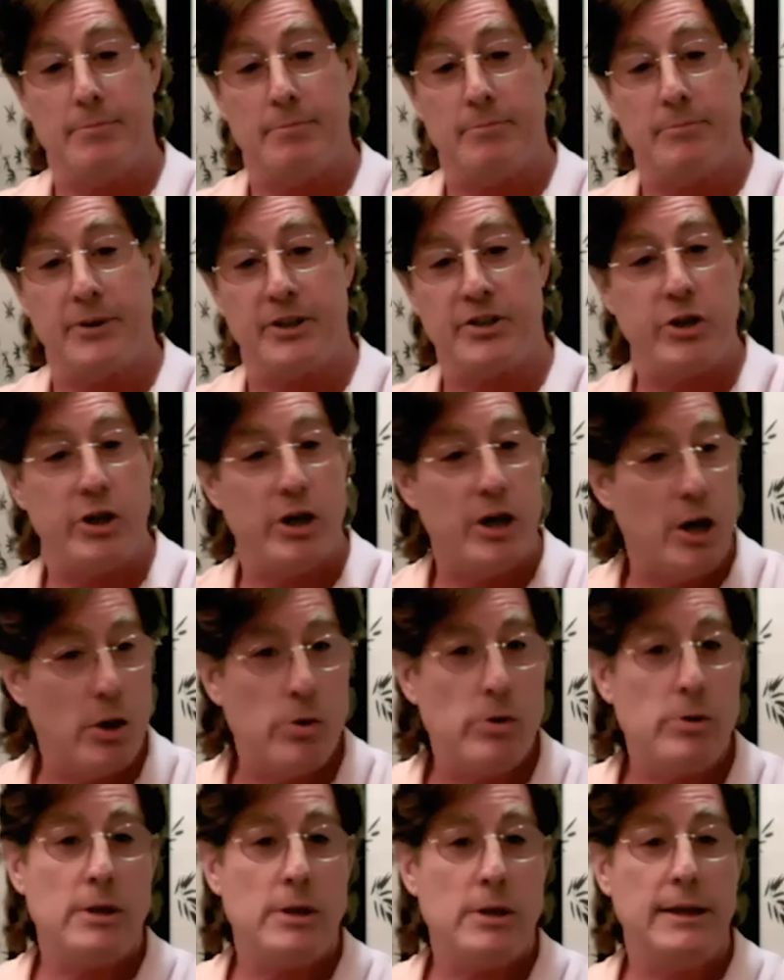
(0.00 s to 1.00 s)
But you
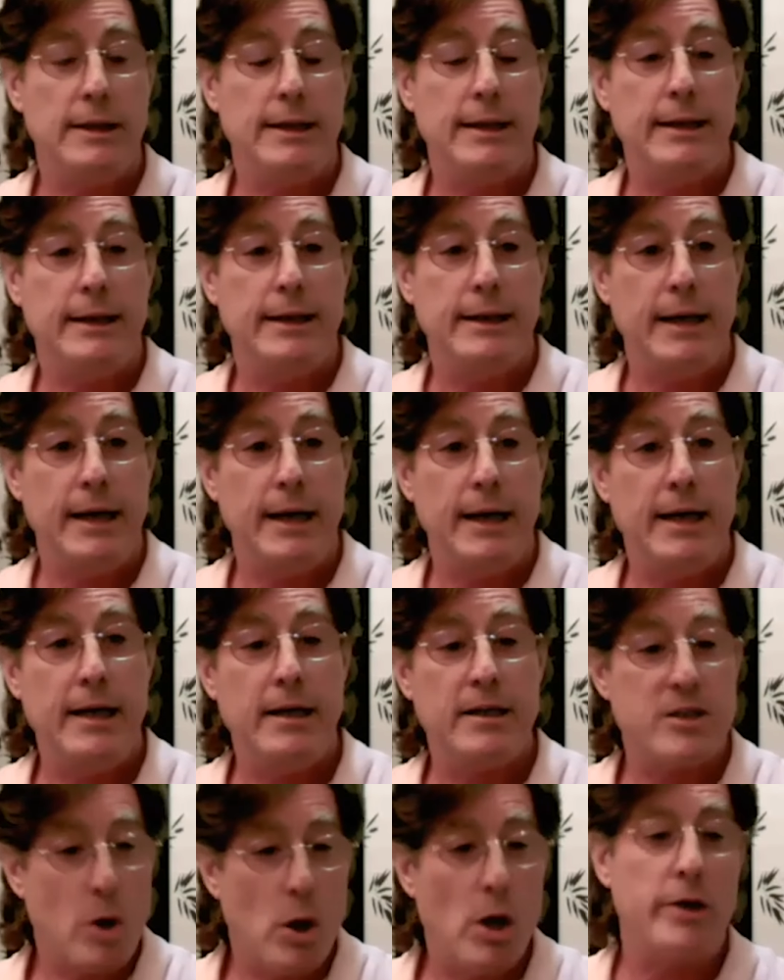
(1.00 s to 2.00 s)
know,
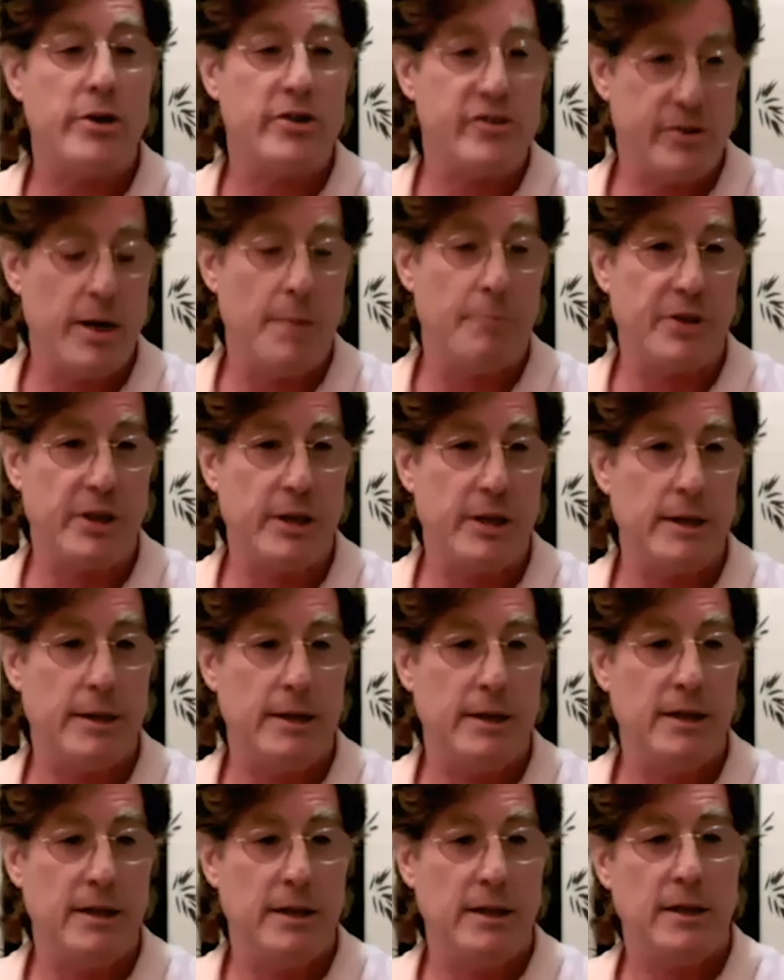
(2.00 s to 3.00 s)
he's on to something
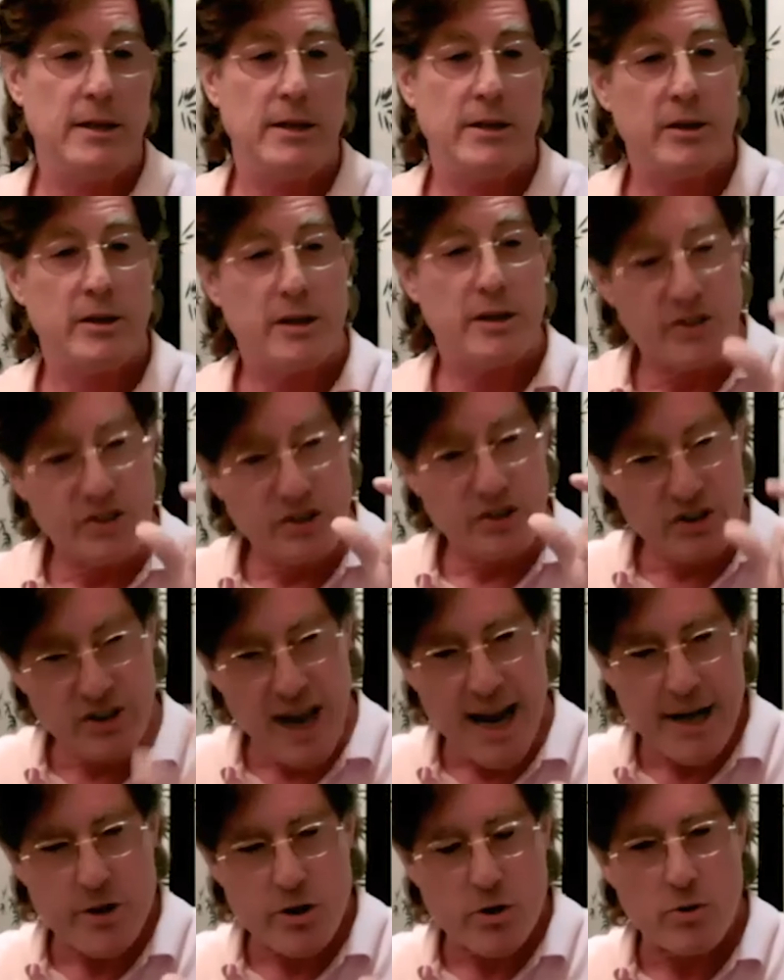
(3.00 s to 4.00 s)

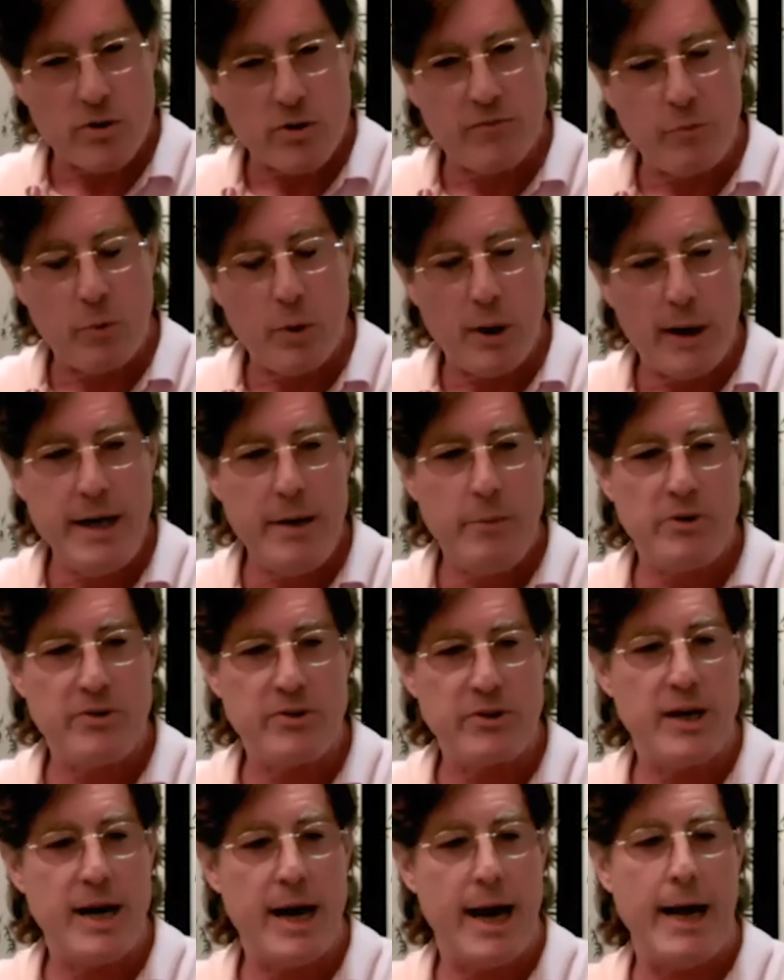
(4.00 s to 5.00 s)
center of what he was
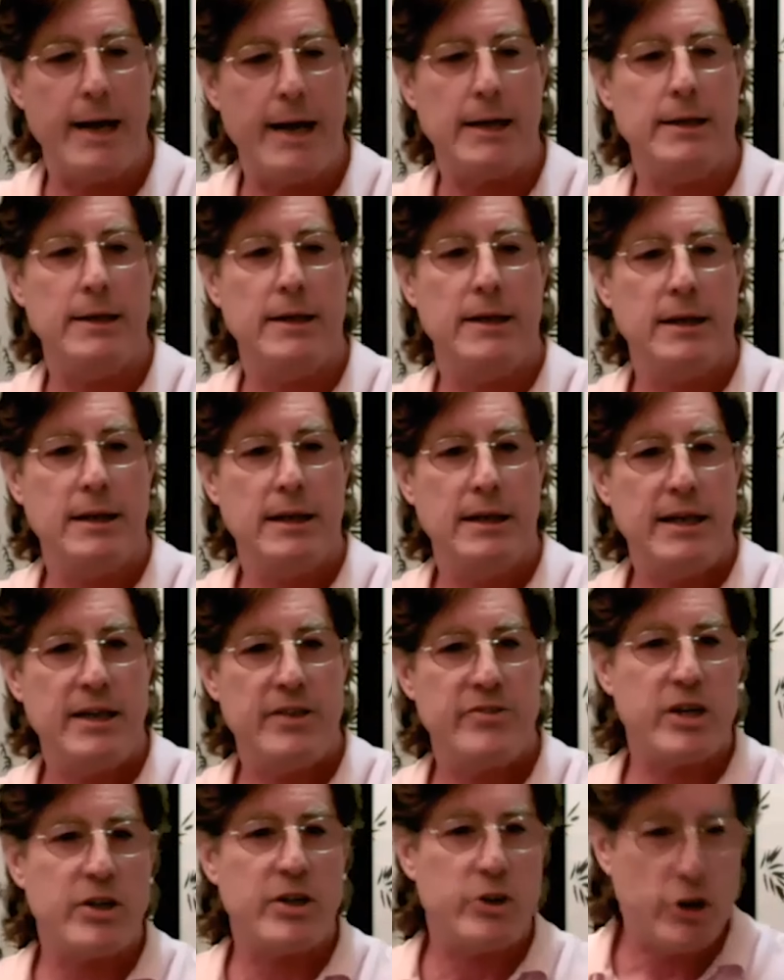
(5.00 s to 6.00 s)
saying
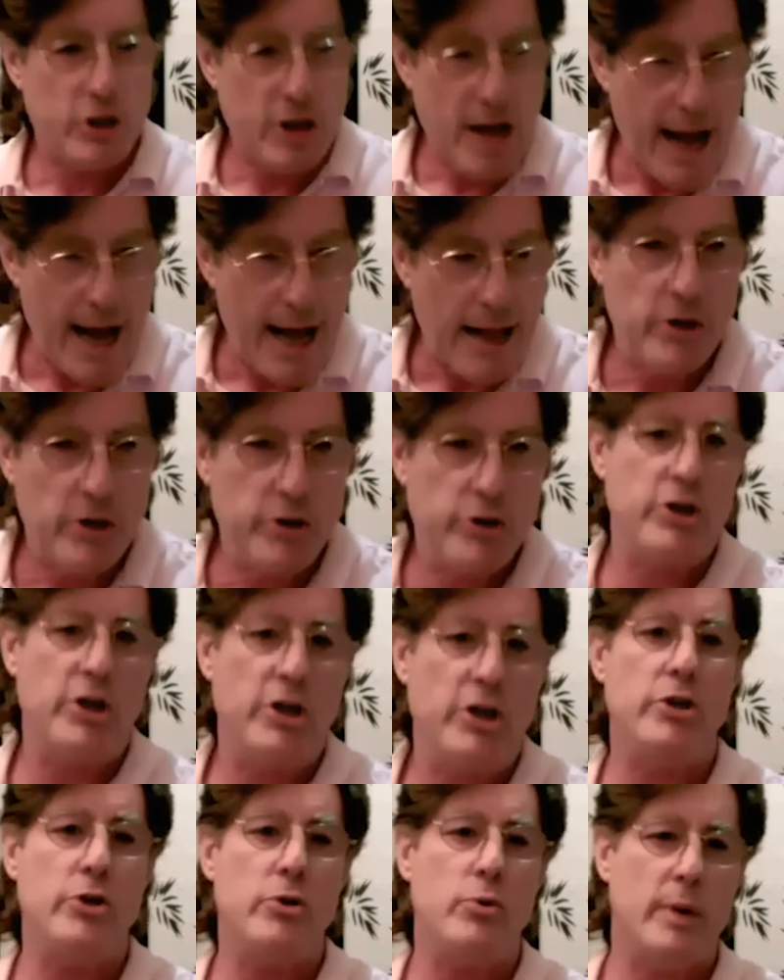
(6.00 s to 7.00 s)
is a challenge to
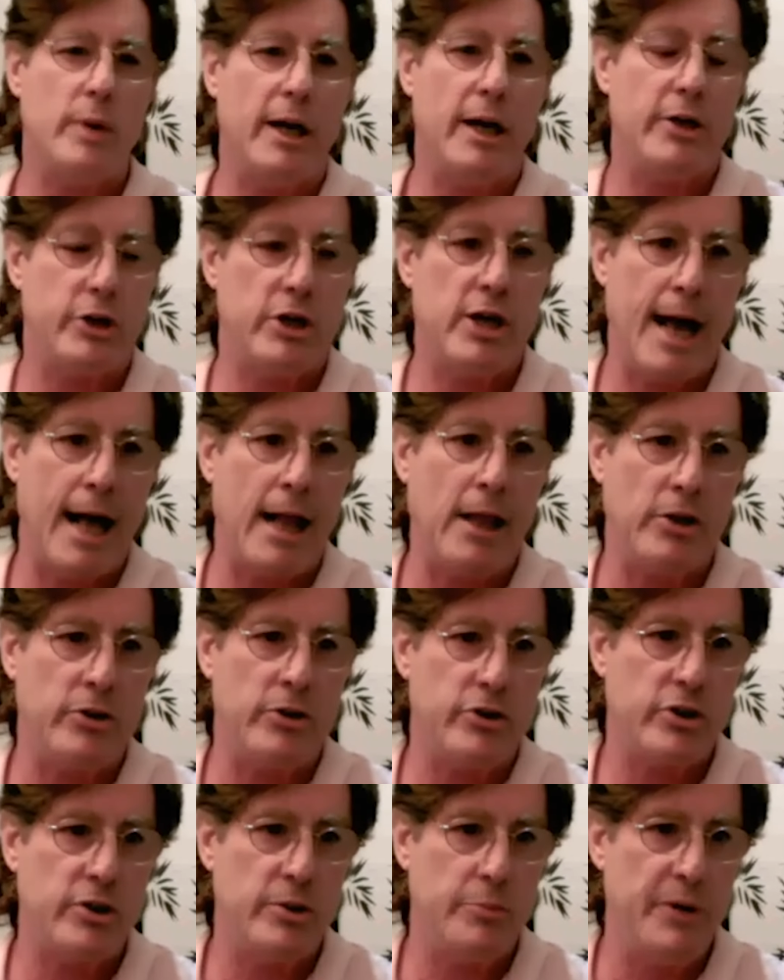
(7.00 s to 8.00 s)
you and a
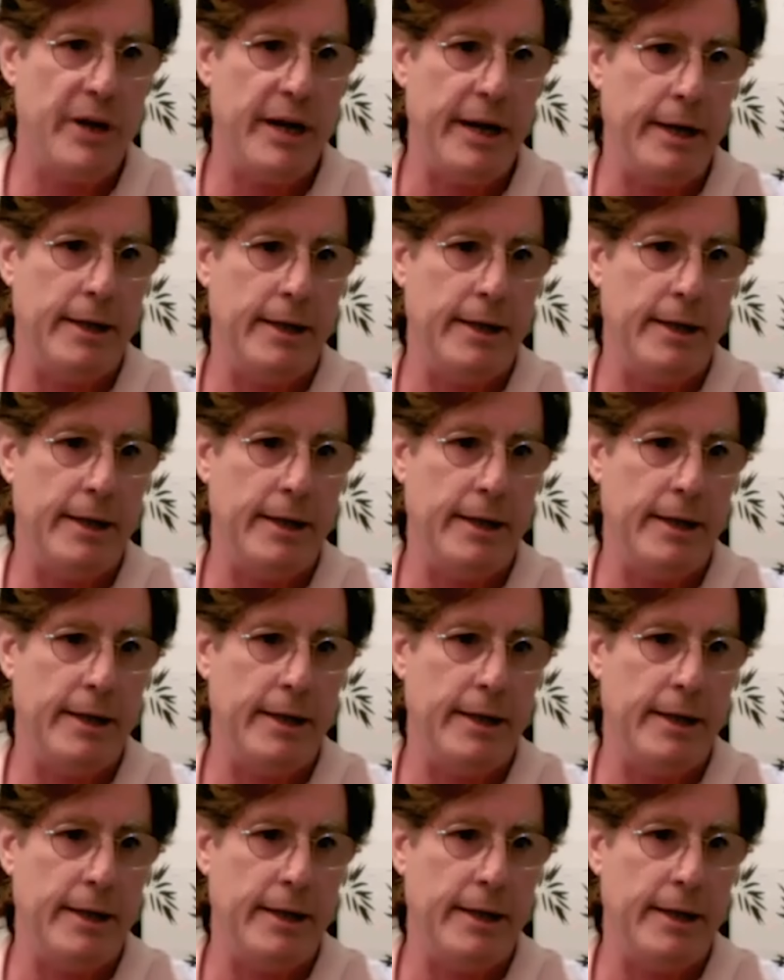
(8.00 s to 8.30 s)
challenge to me.